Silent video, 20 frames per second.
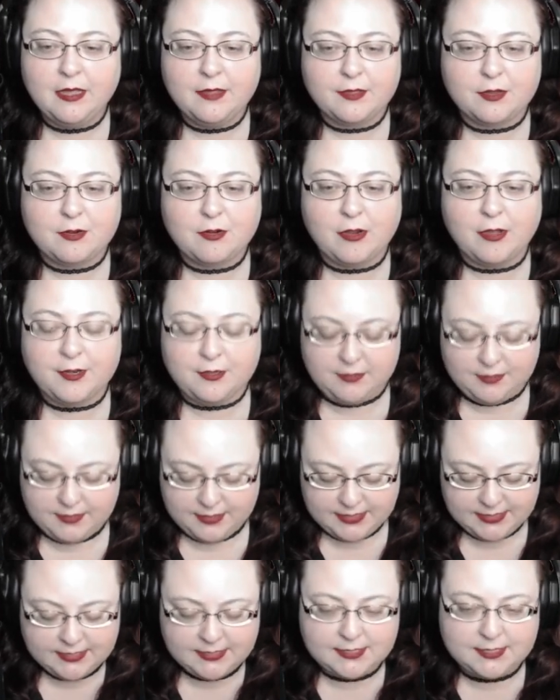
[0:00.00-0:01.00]
The chronicle
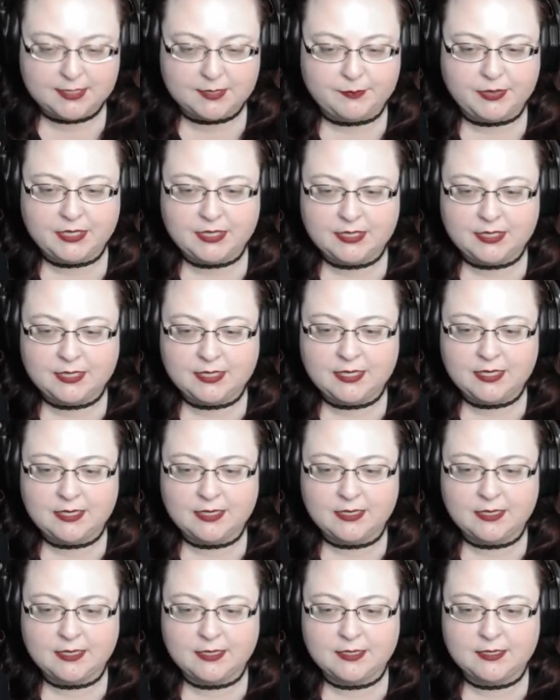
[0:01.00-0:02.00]
is
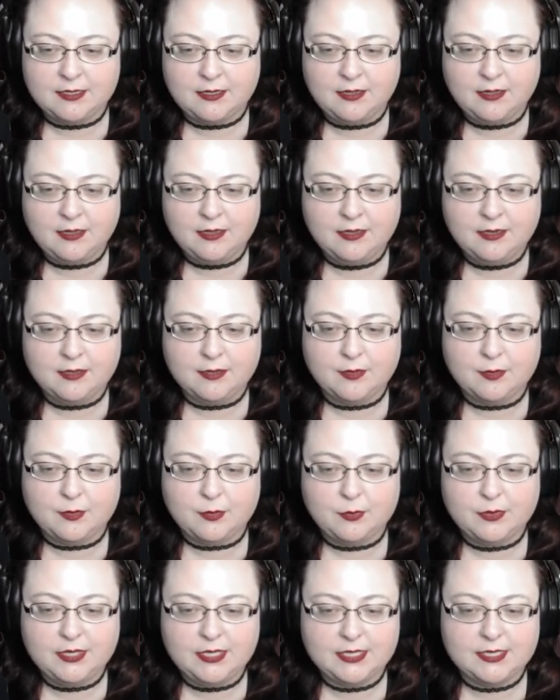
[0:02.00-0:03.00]
Blood on the
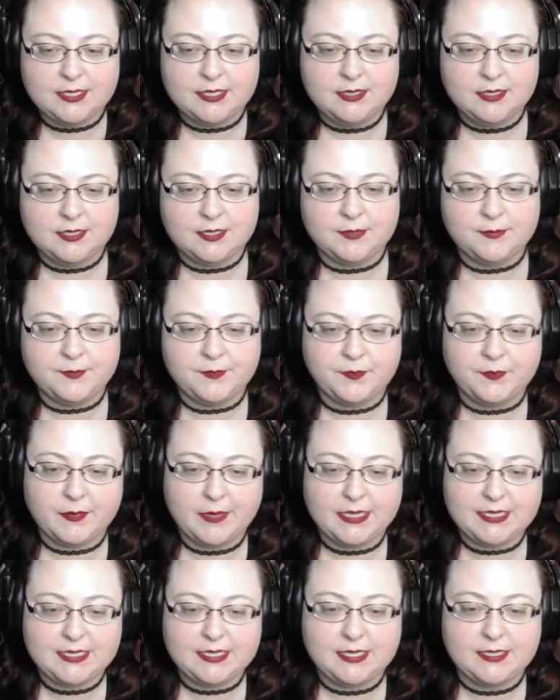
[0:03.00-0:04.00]
Wind.
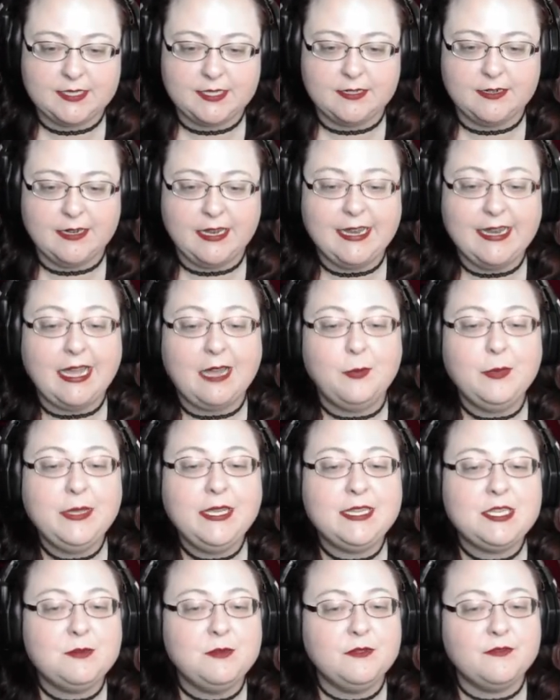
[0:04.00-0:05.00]
Makes it easier. And now we
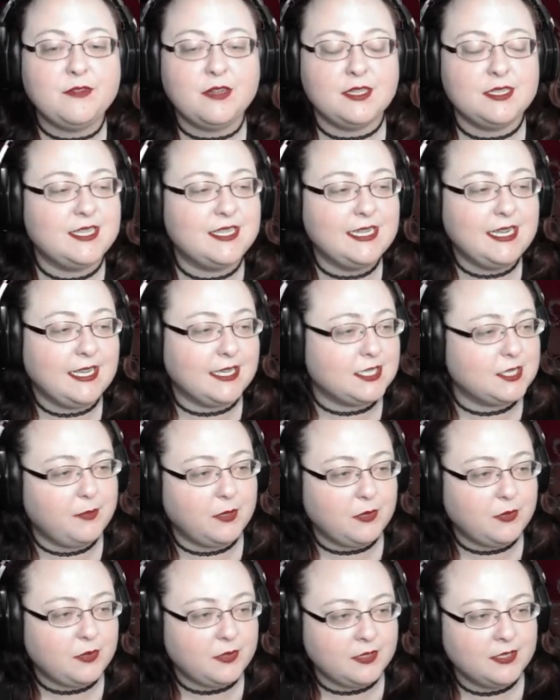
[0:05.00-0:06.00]
get to move on to the next
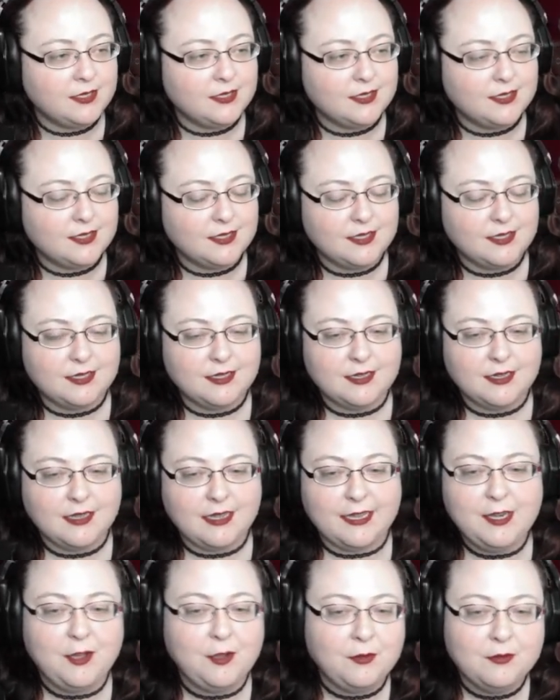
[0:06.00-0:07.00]
poll.
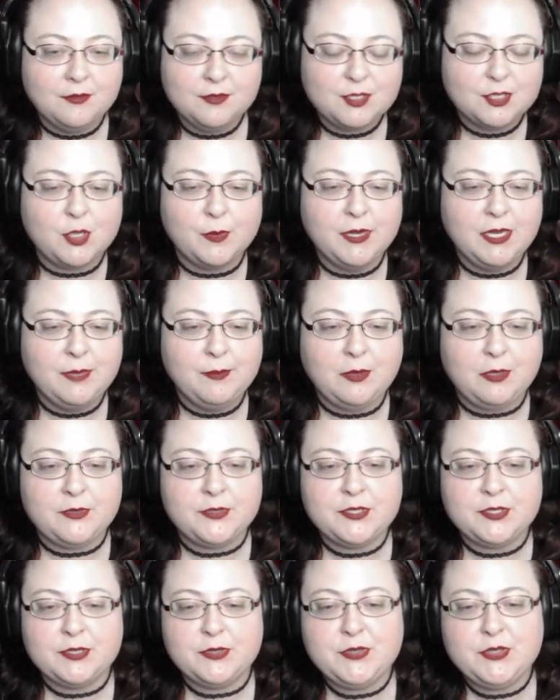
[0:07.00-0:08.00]
I know, so many
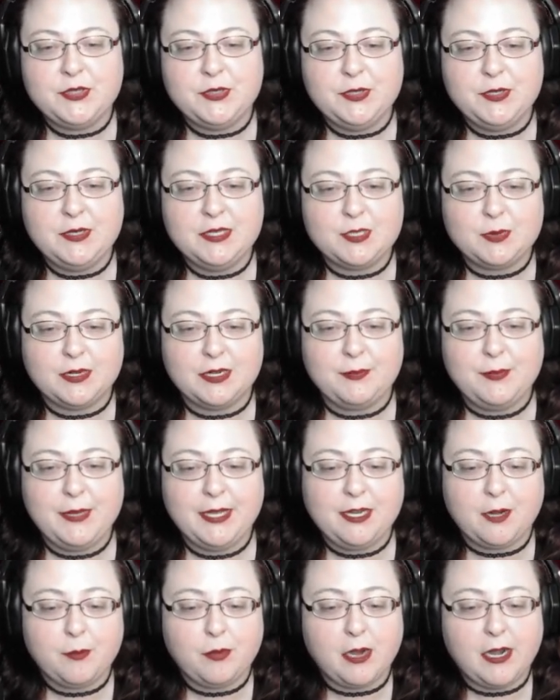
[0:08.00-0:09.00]
polls so soon, is we're going to pick
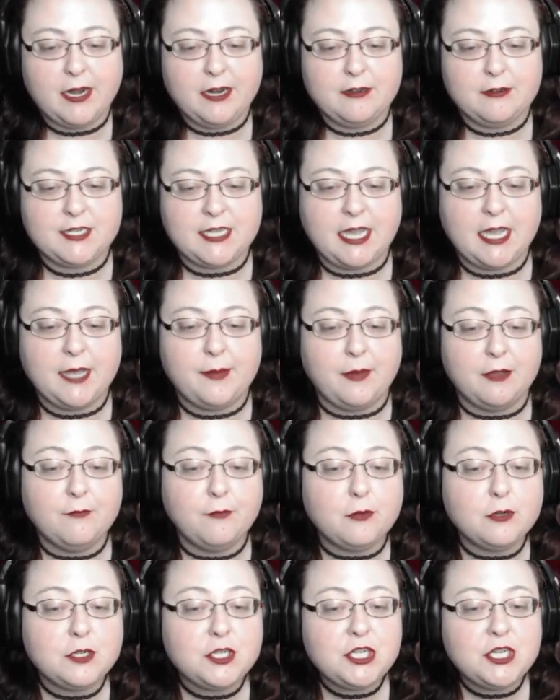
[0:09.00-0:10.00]
our predator type.
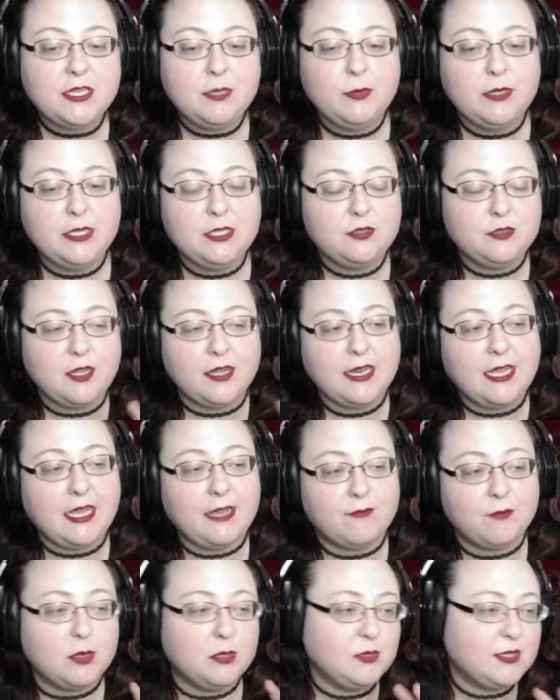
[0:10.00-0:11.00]
Unfortunately, we do not
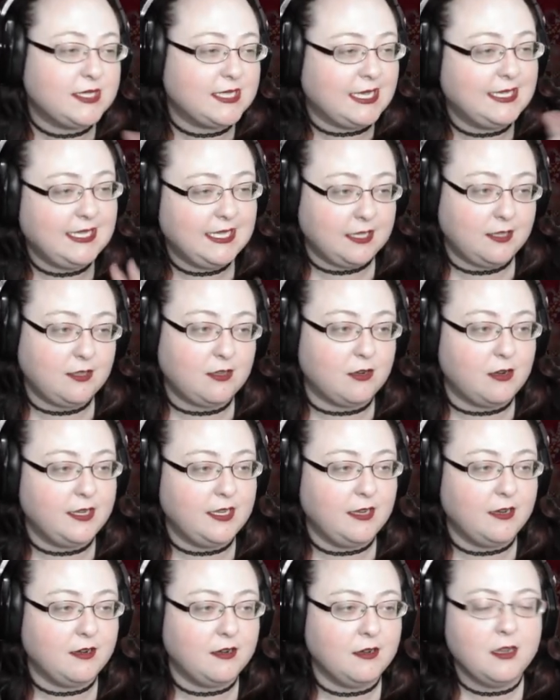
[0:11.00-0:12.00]
have Roadside Killer on
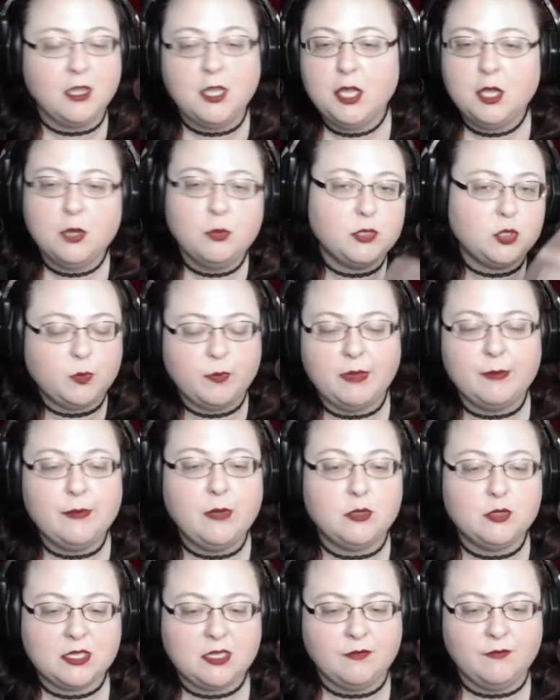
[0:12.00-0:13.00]
here, which would be
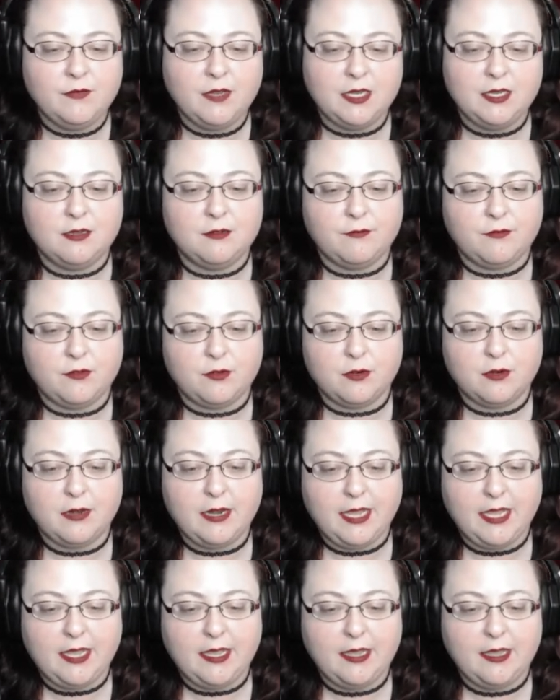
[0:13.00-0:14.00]
most convenient for
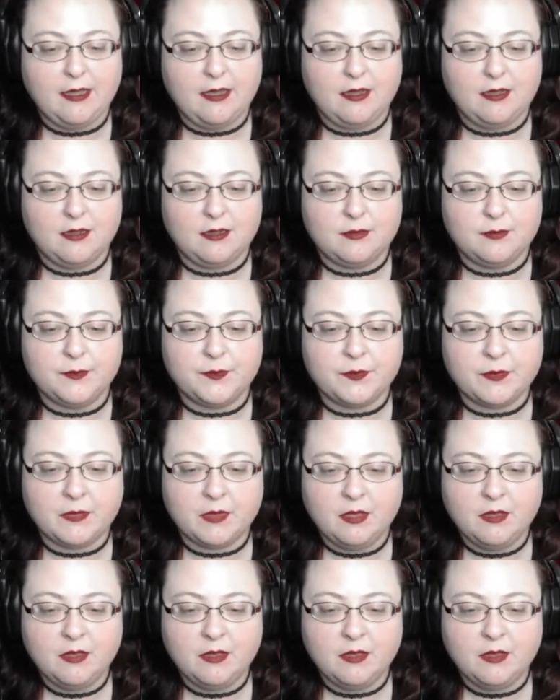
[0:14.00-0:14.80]
a